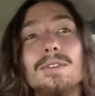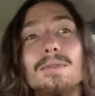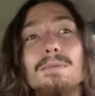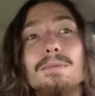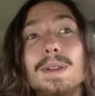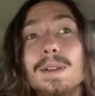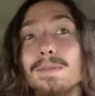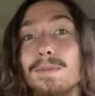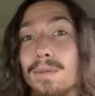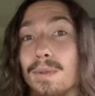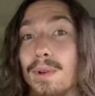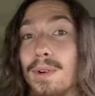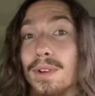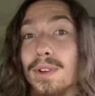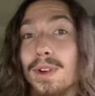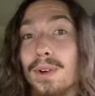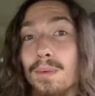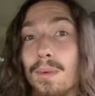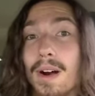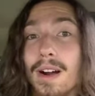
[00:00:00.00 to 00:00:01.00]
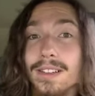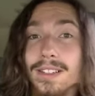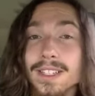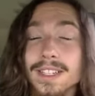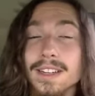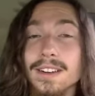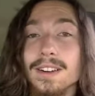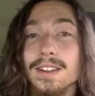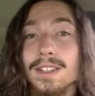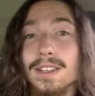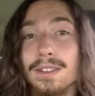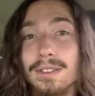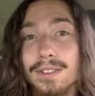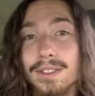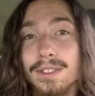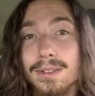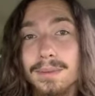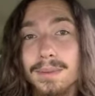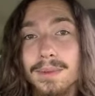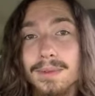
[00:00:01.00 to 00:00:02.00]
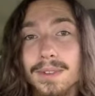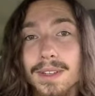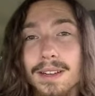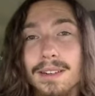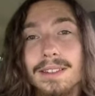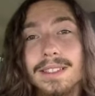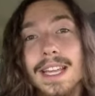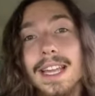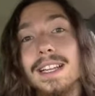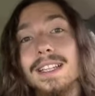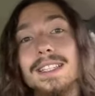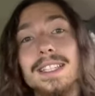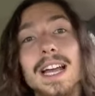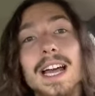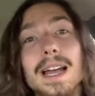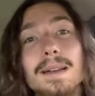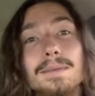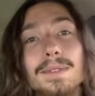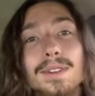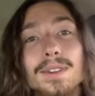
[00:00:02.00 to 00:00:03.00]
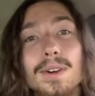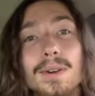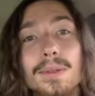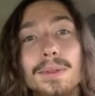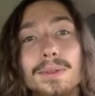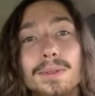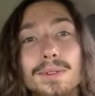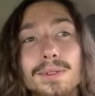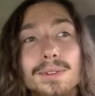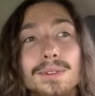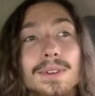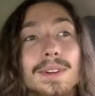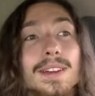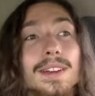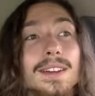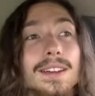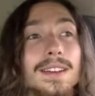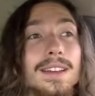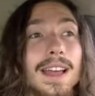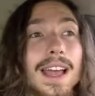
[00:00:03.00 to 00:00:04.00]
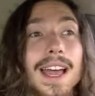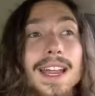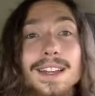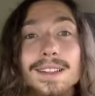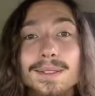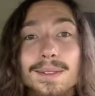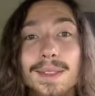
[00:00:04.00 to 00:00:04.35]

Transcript: before you're watching it on YouTube. You know, it takes time to go through, edit